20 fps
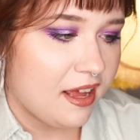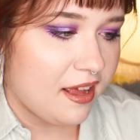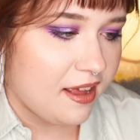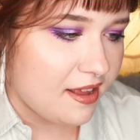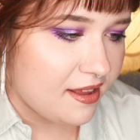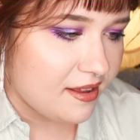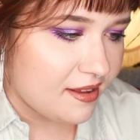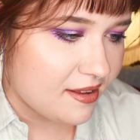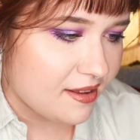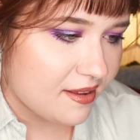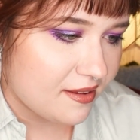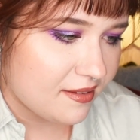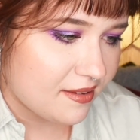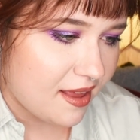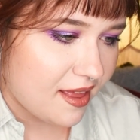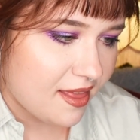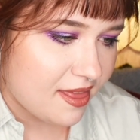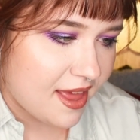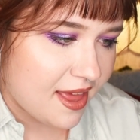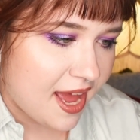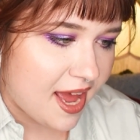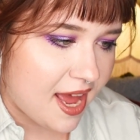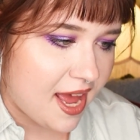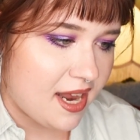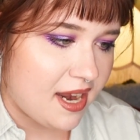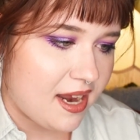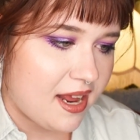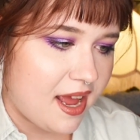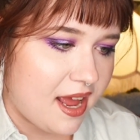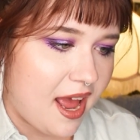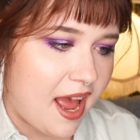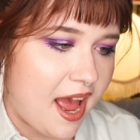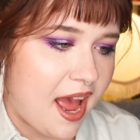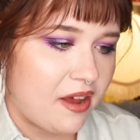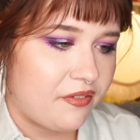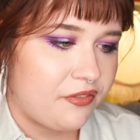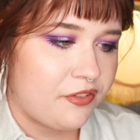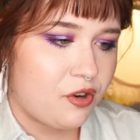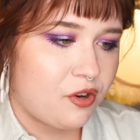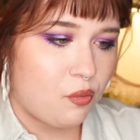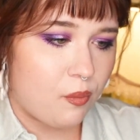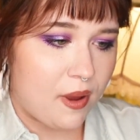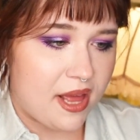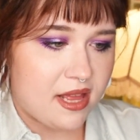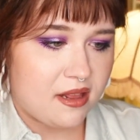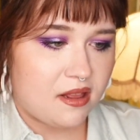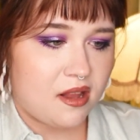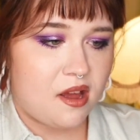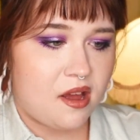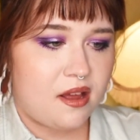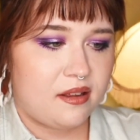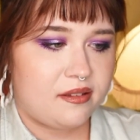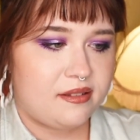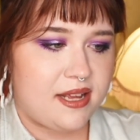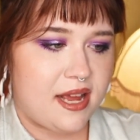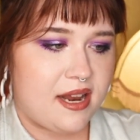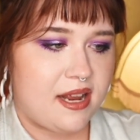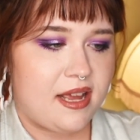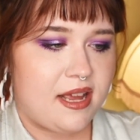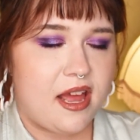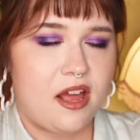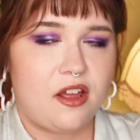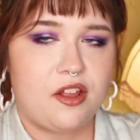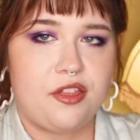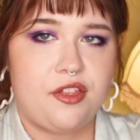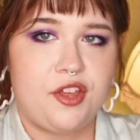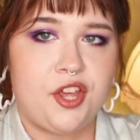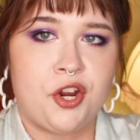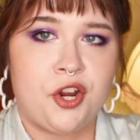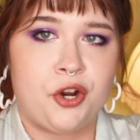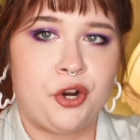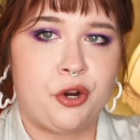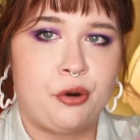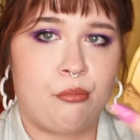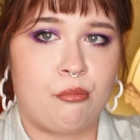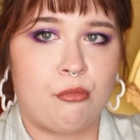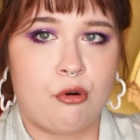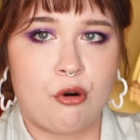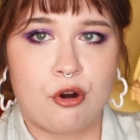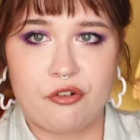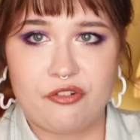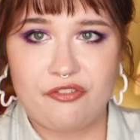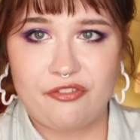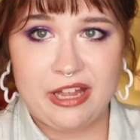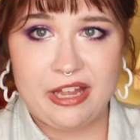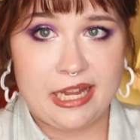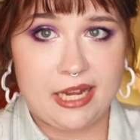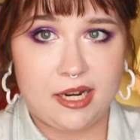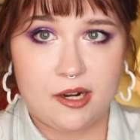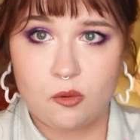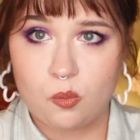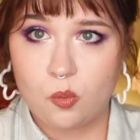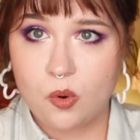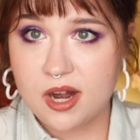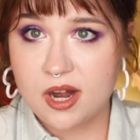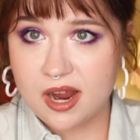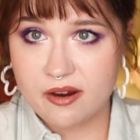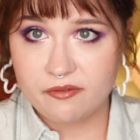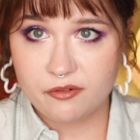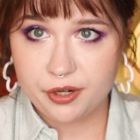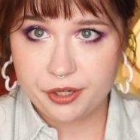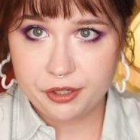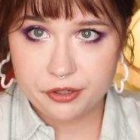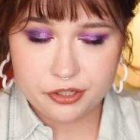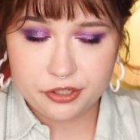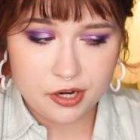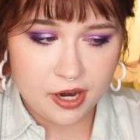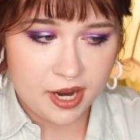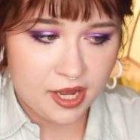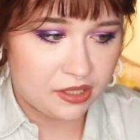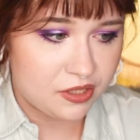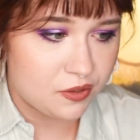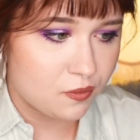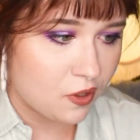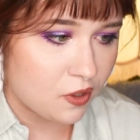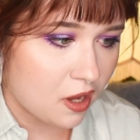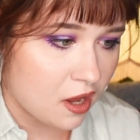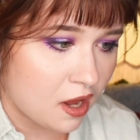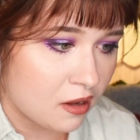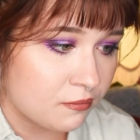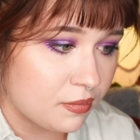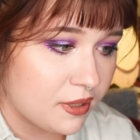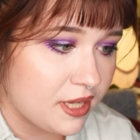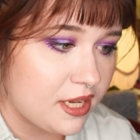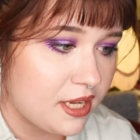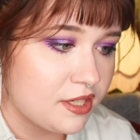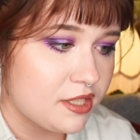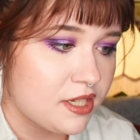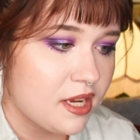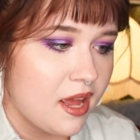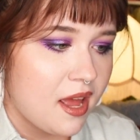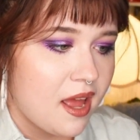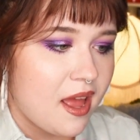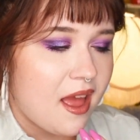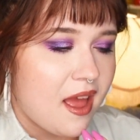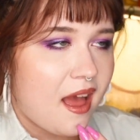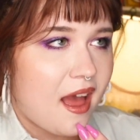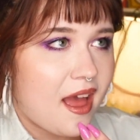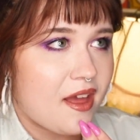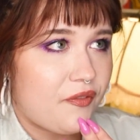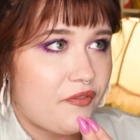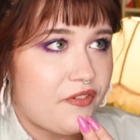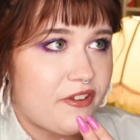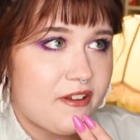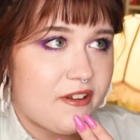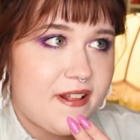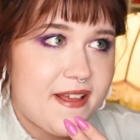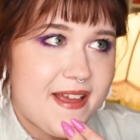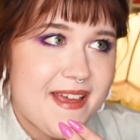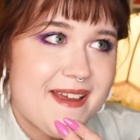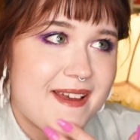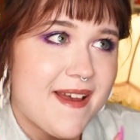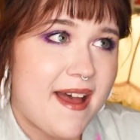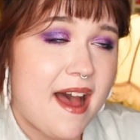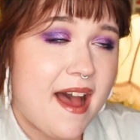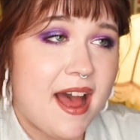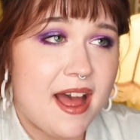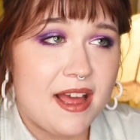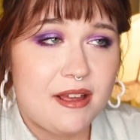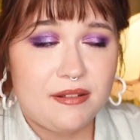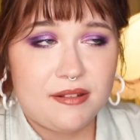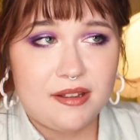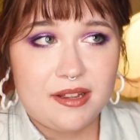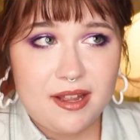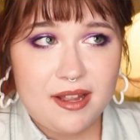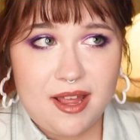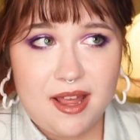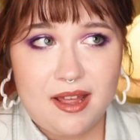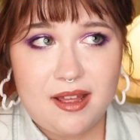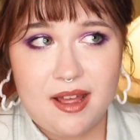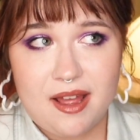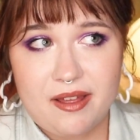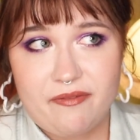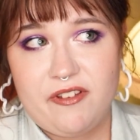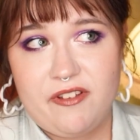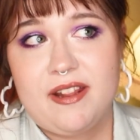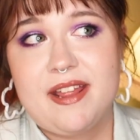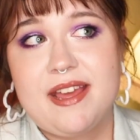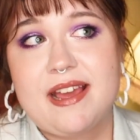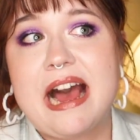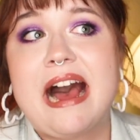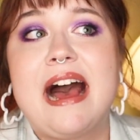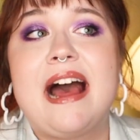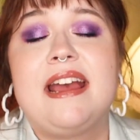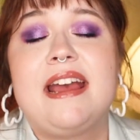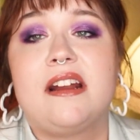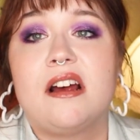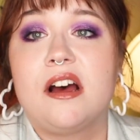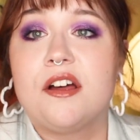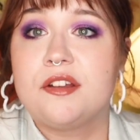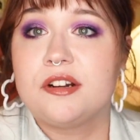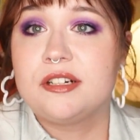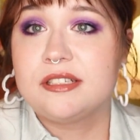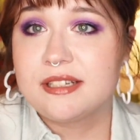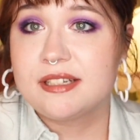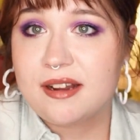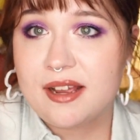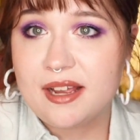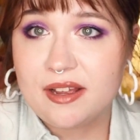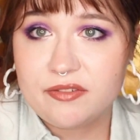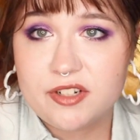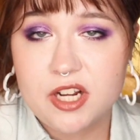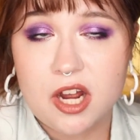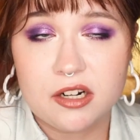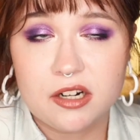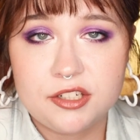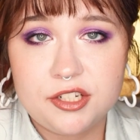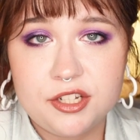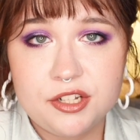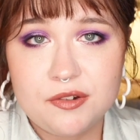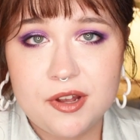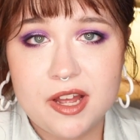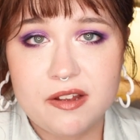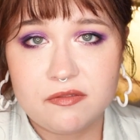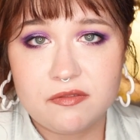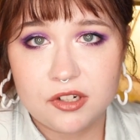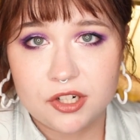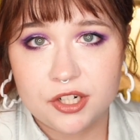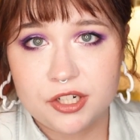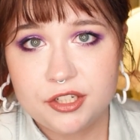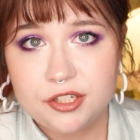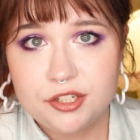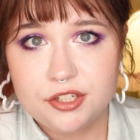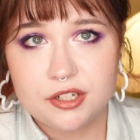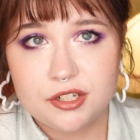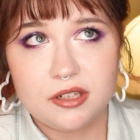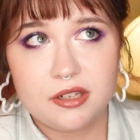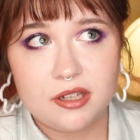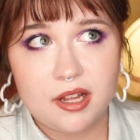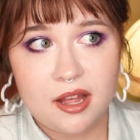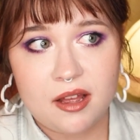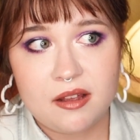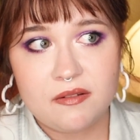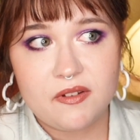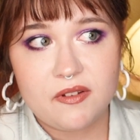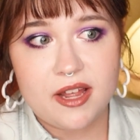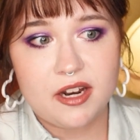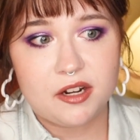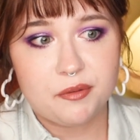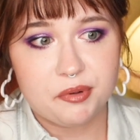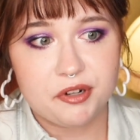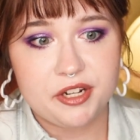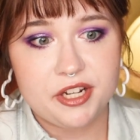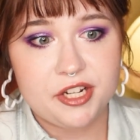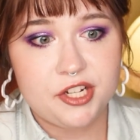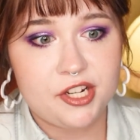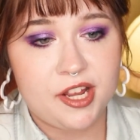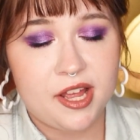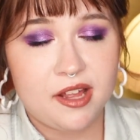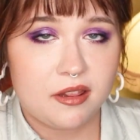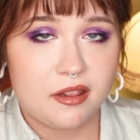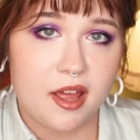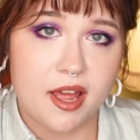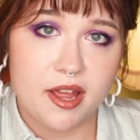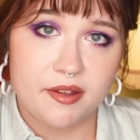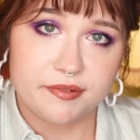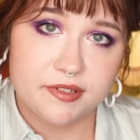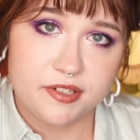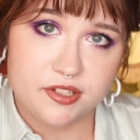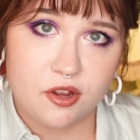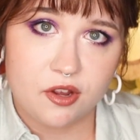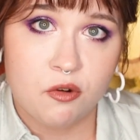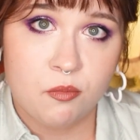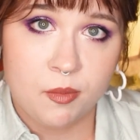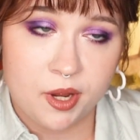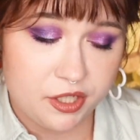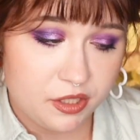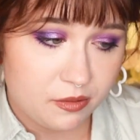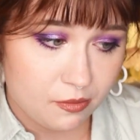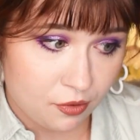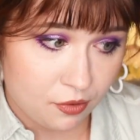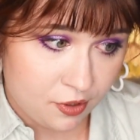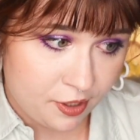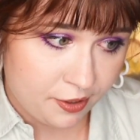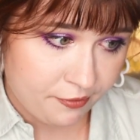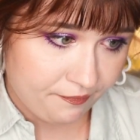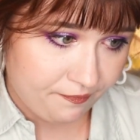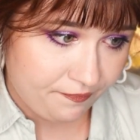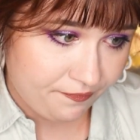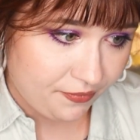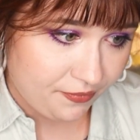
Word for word: is that after weight loss, getting healthier, more fit, whatever you're trying to accomplish, I feel like I I feel like I and others that I have talked to have learned to love and appreciate life so much more.